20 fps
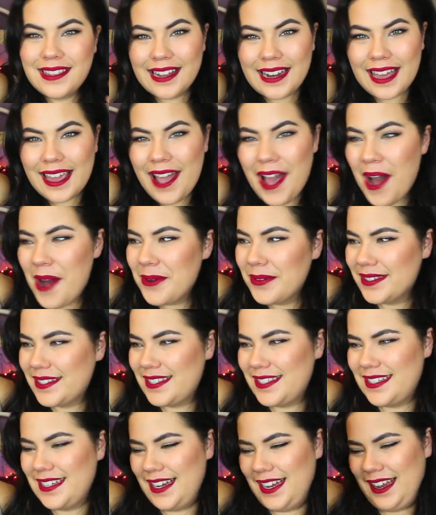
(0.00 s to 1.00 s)
that I
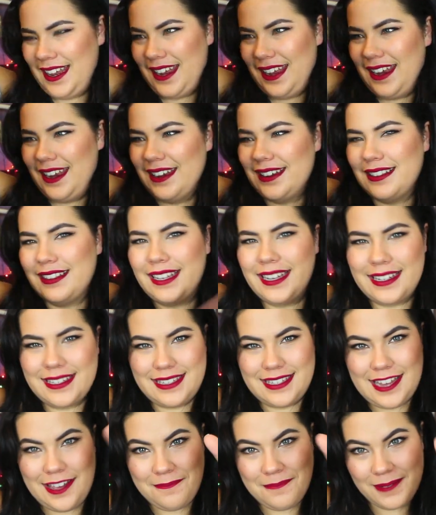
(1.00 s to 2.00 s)
hosted.
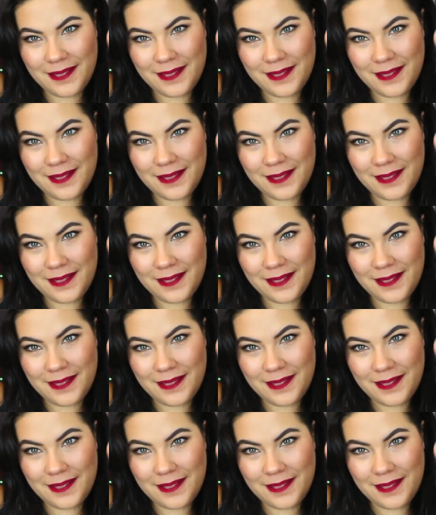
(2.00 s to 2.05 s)
Links down